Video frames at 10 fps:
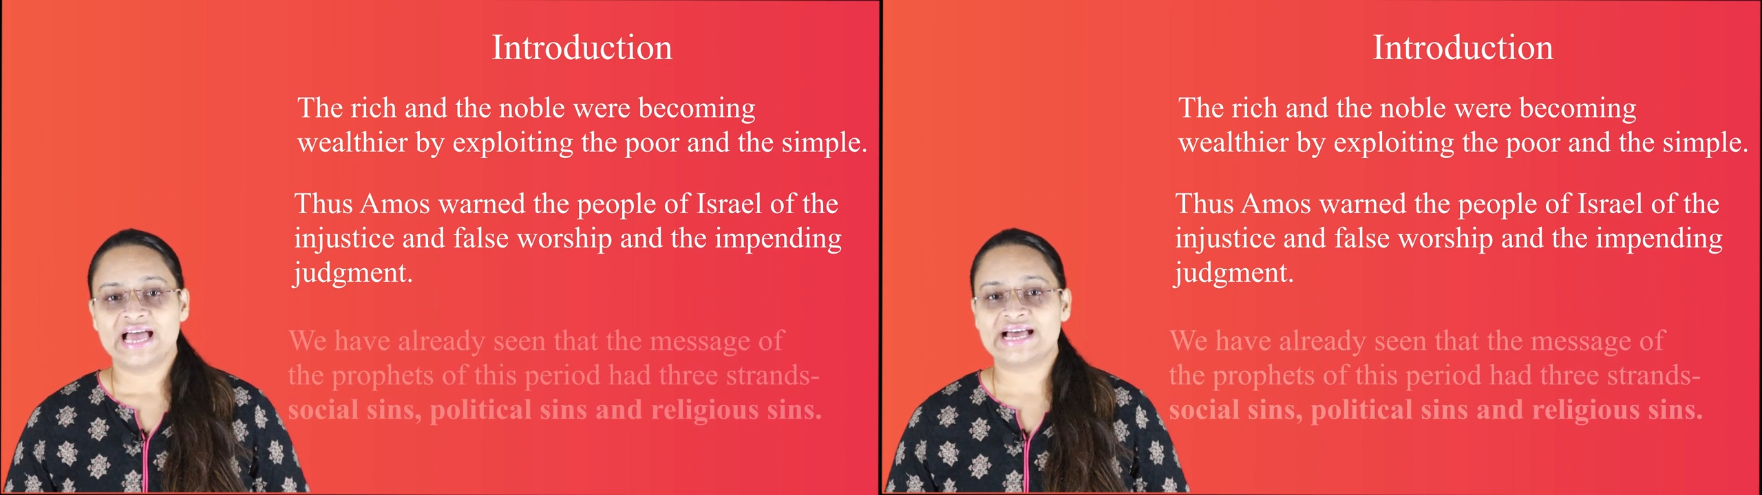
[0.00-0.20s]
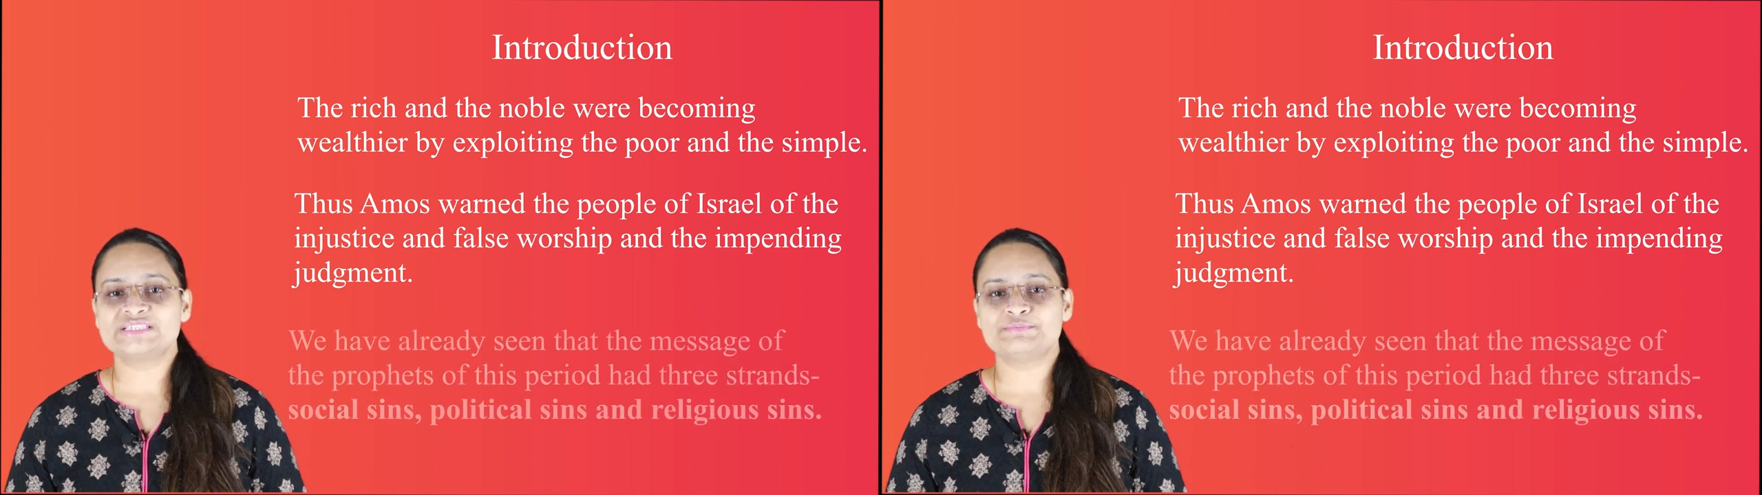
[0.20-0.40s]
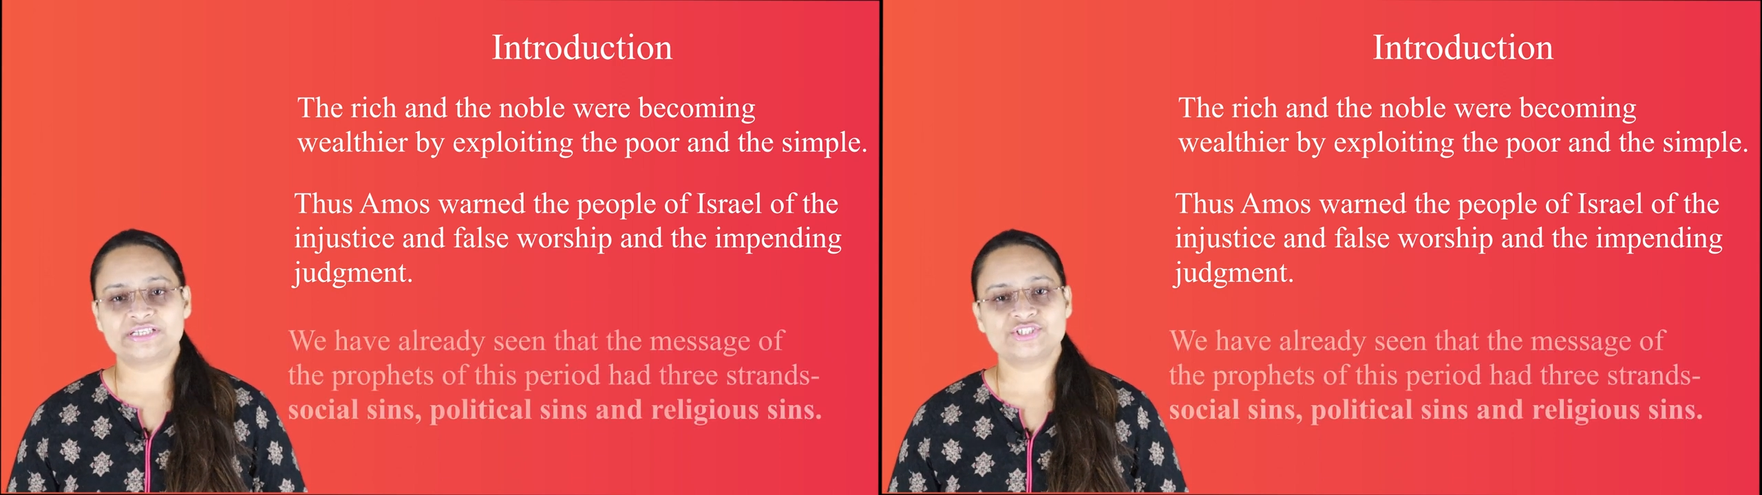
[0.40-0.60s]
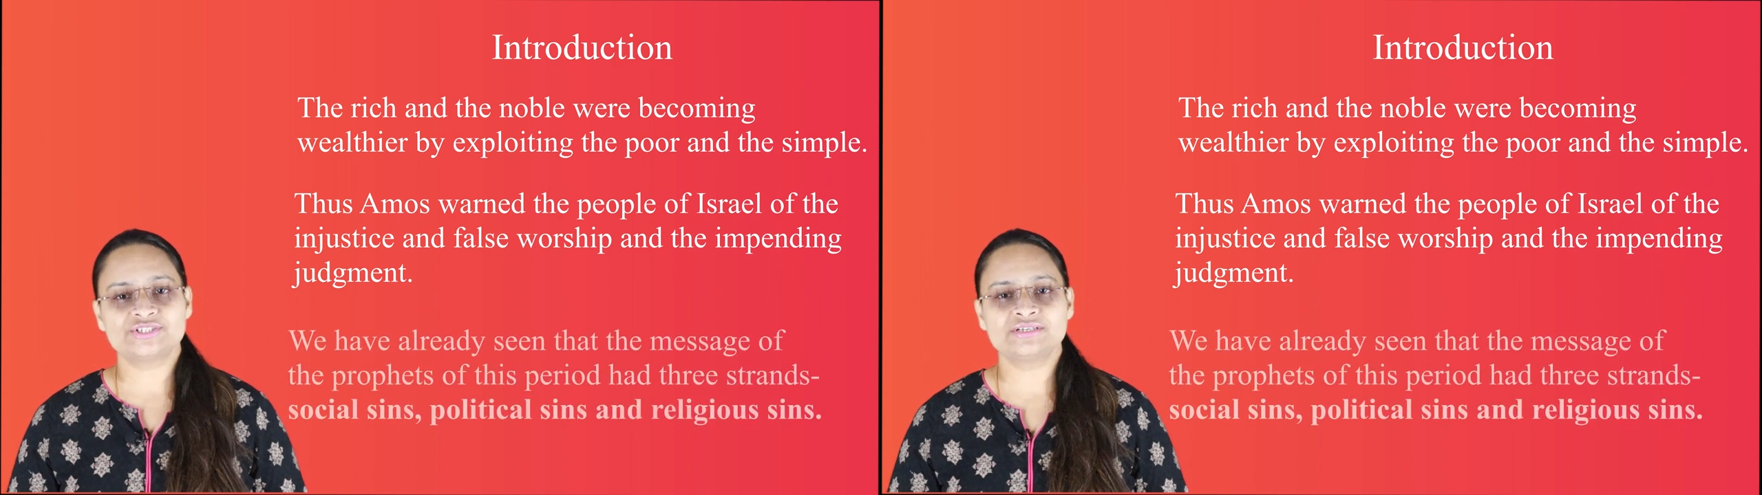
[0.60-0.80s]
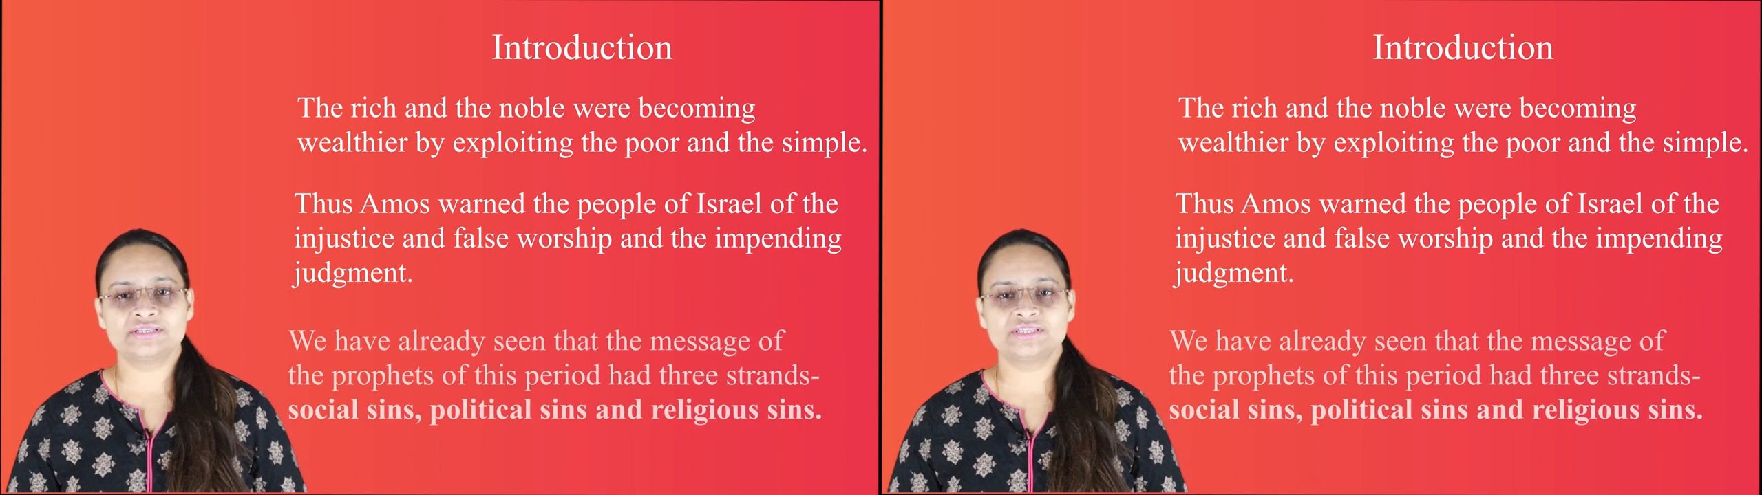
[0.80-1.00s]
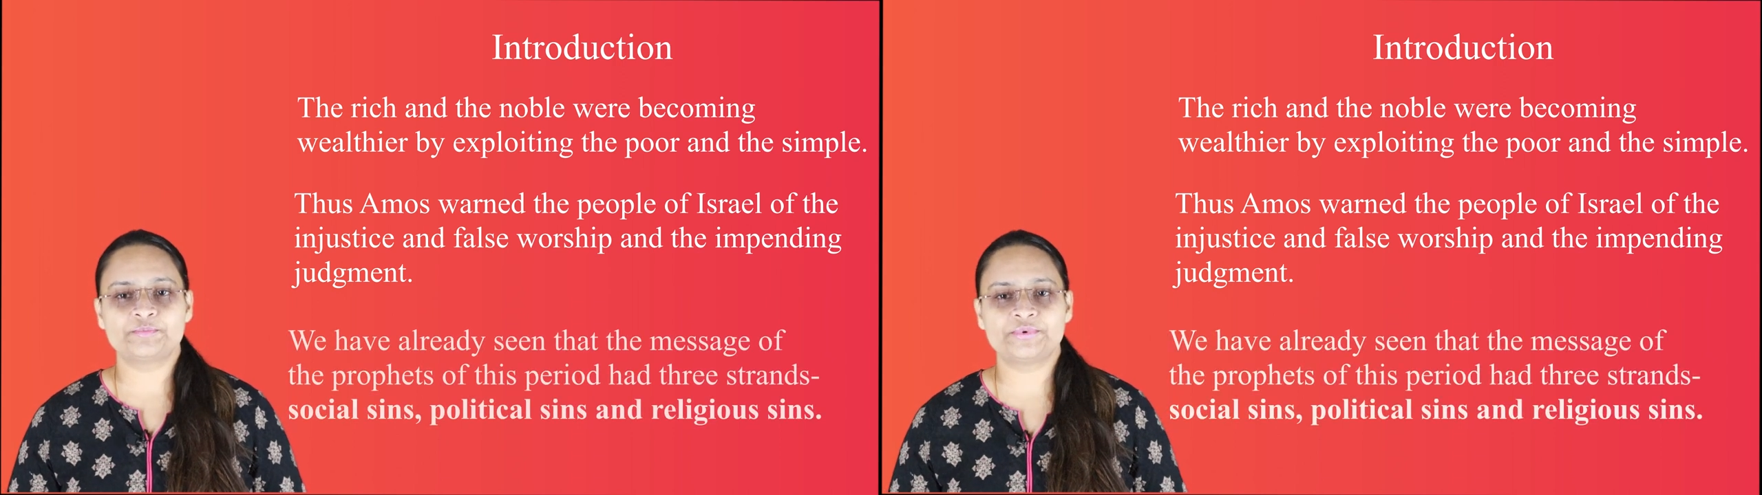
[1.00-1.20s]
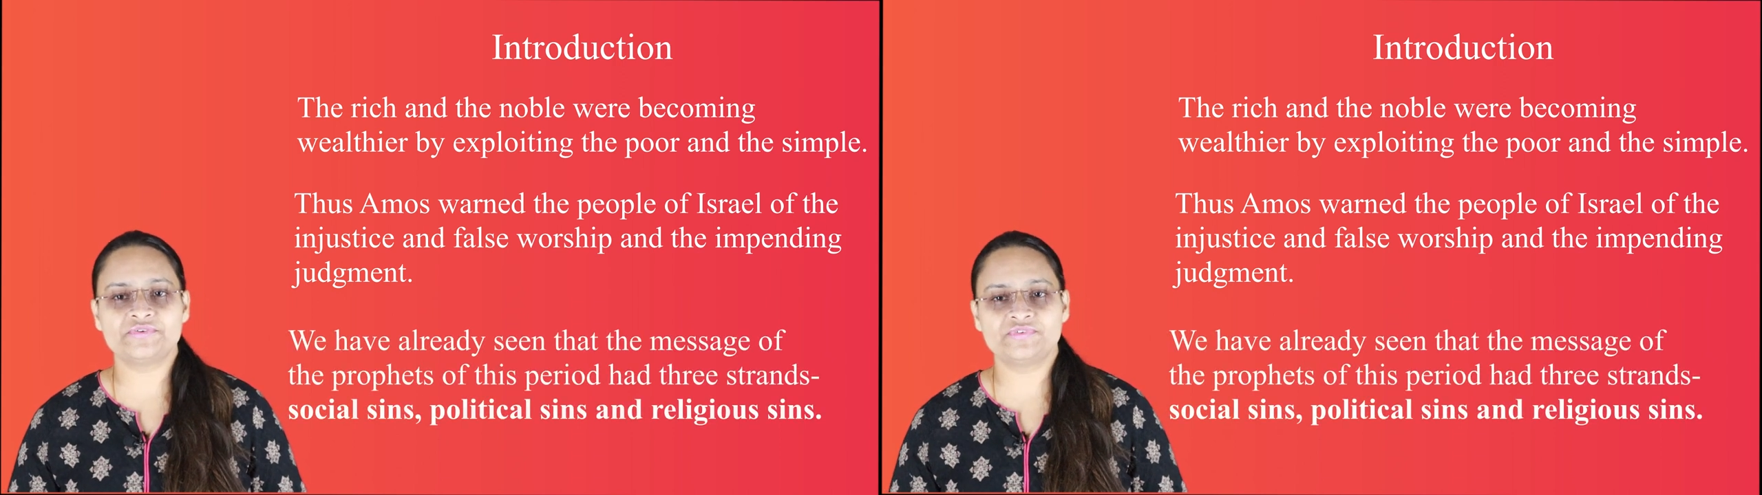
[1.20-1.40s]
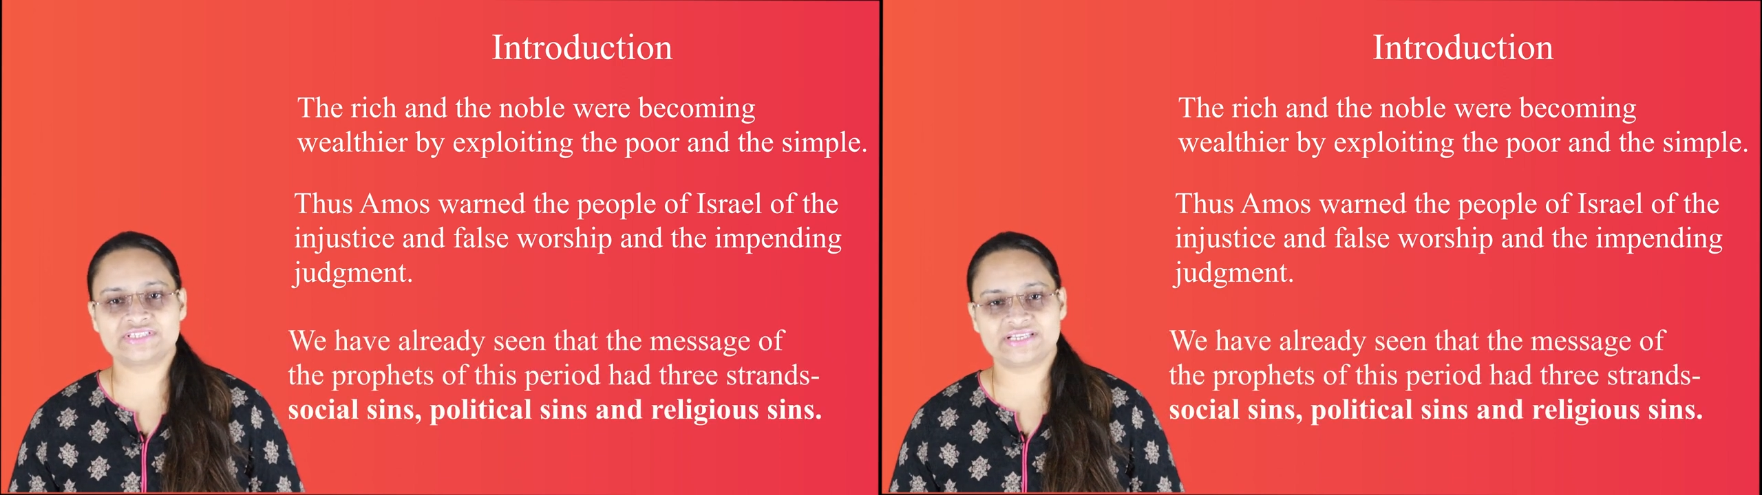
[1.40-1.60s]
As mentioned in the
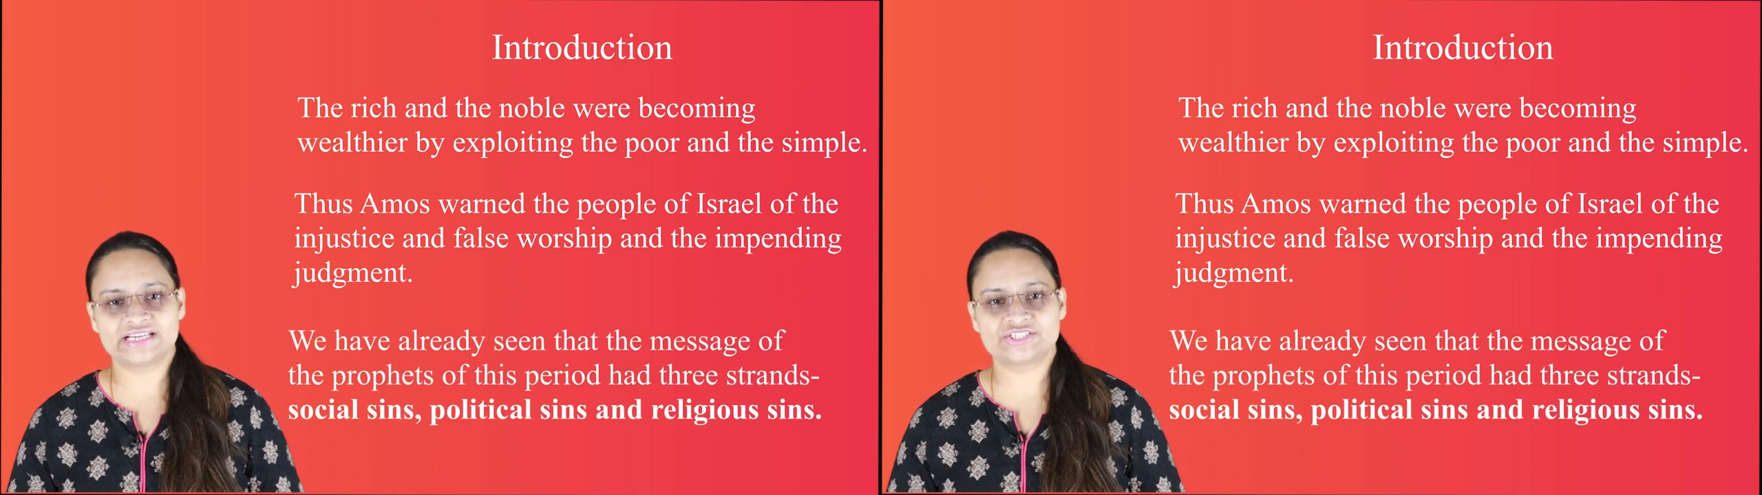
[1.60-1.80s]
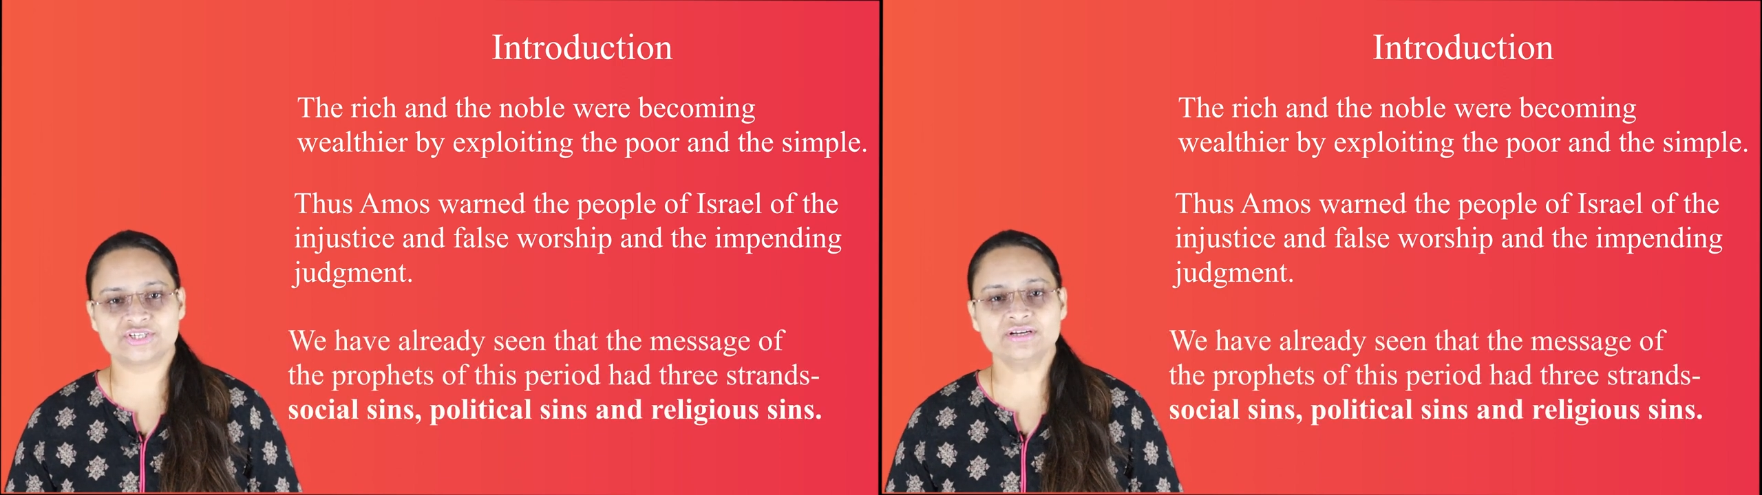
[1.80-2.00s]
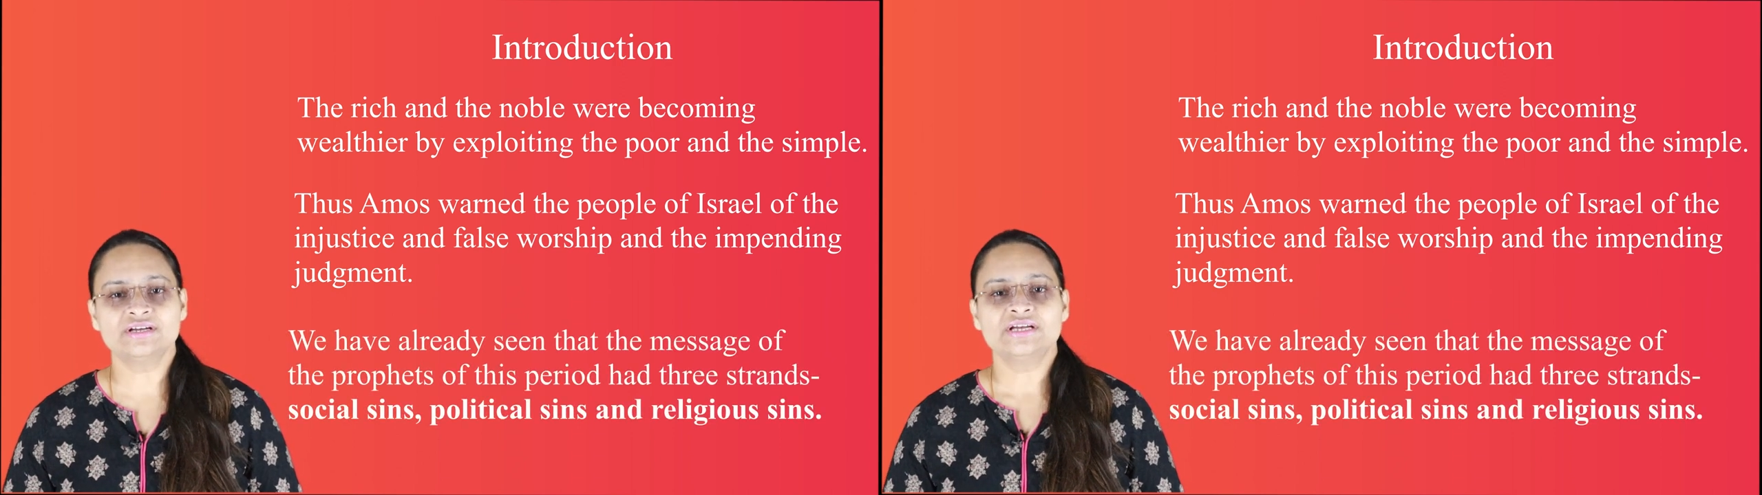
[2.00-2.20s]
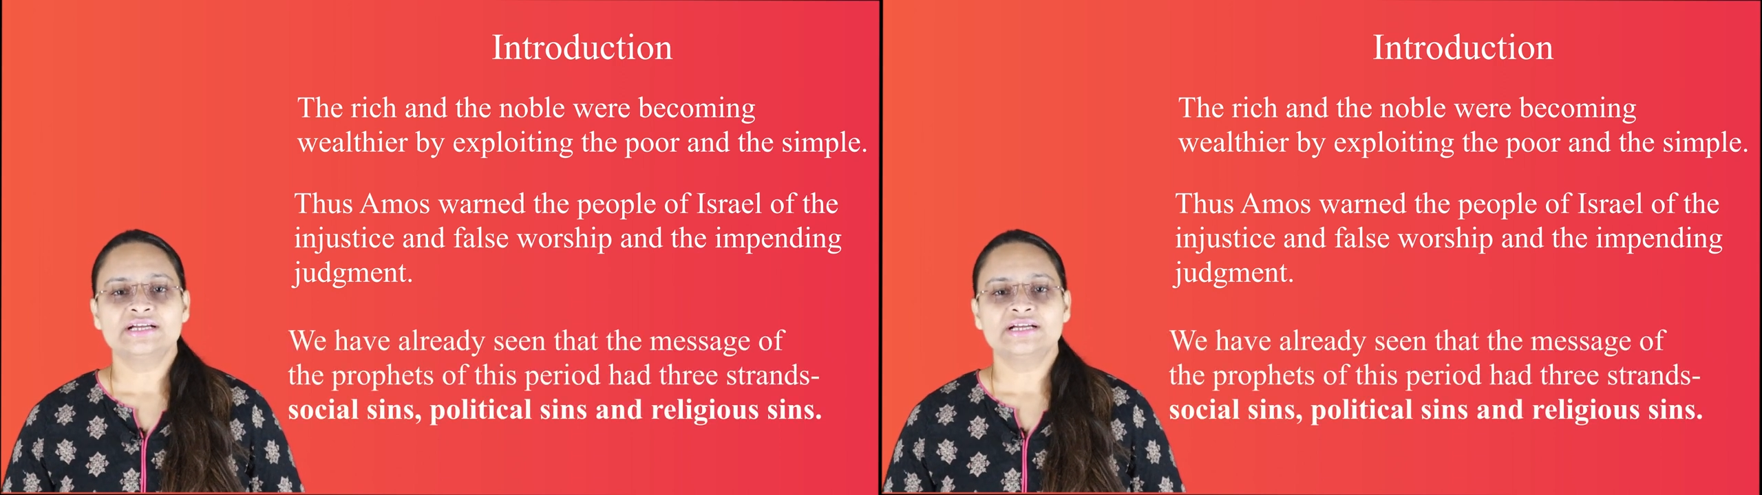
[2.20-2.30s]
previous lecture,